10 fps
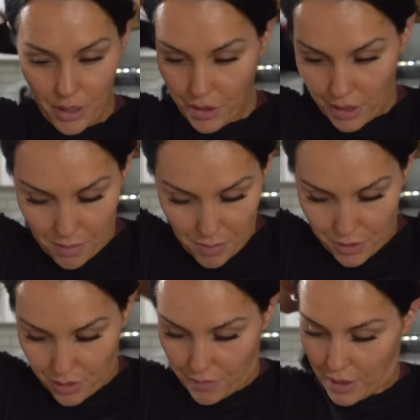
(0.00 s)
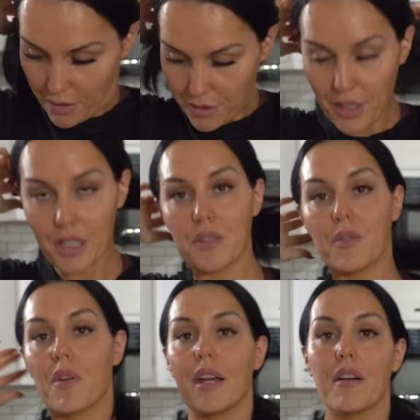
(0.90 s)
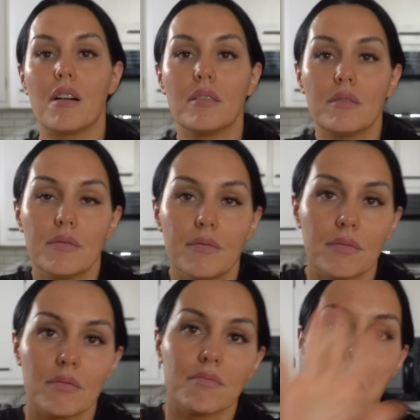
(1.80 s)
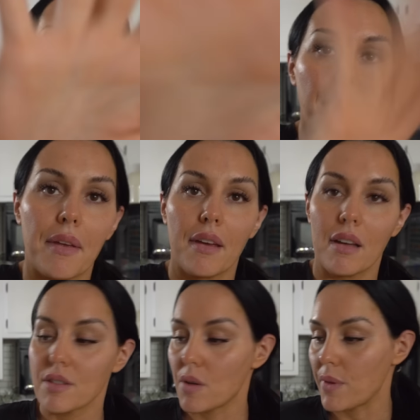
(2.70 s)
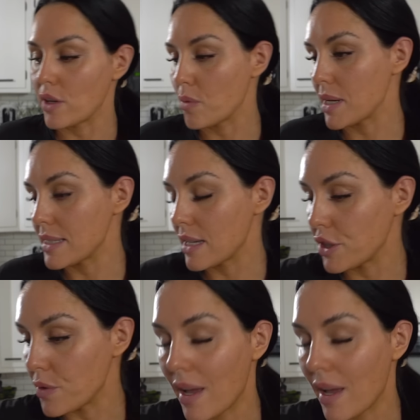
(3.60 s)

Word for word: You're gonna persevere and you're gonna do great, girl. Don't let nobody tell you